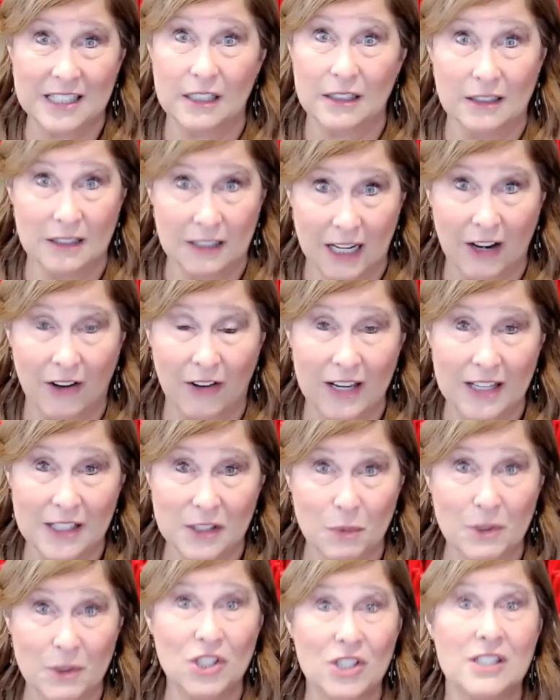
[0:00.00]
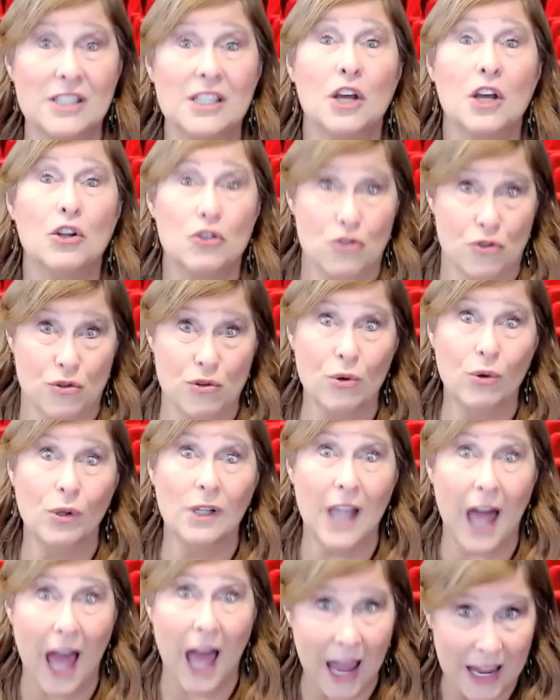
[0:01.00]
hilarious, which is True
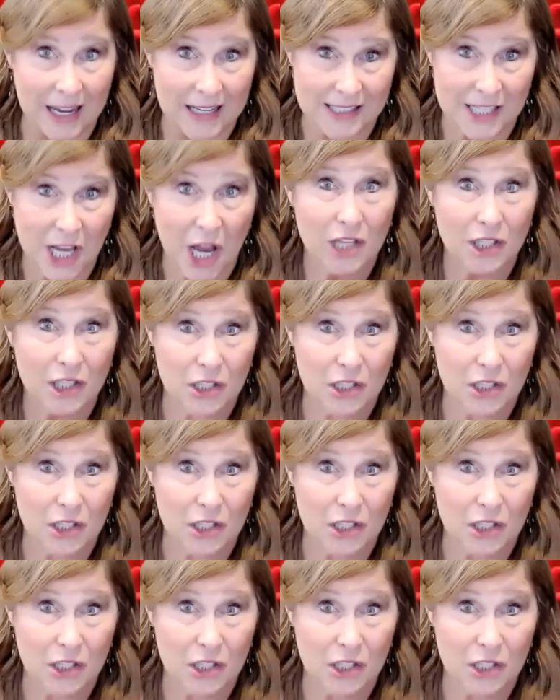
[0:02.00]
Lies,